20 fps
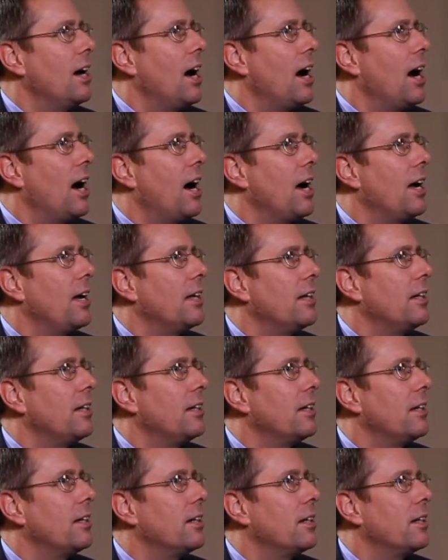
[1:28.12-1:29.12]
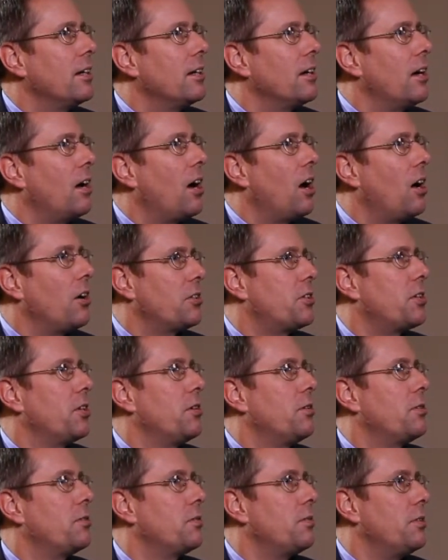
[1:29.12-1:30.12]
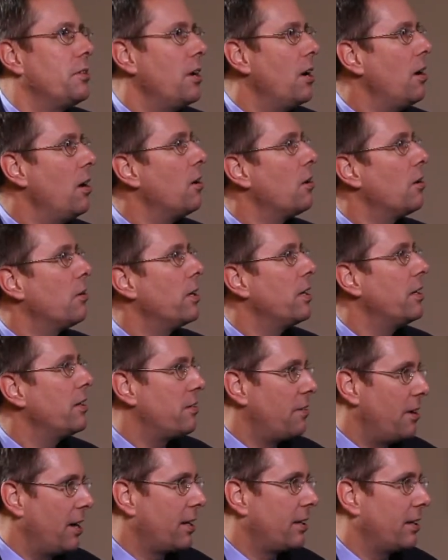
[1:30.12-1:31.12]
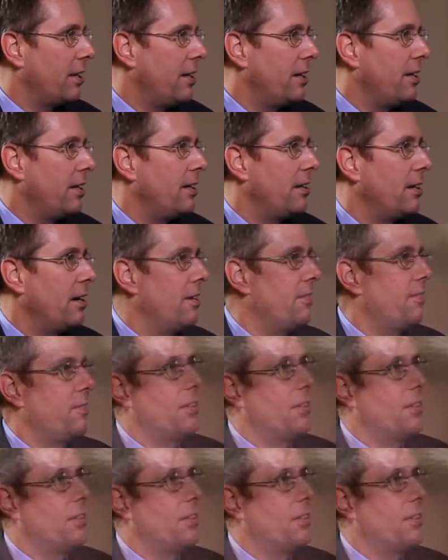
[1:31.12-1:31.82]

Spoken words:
I also know indirectly of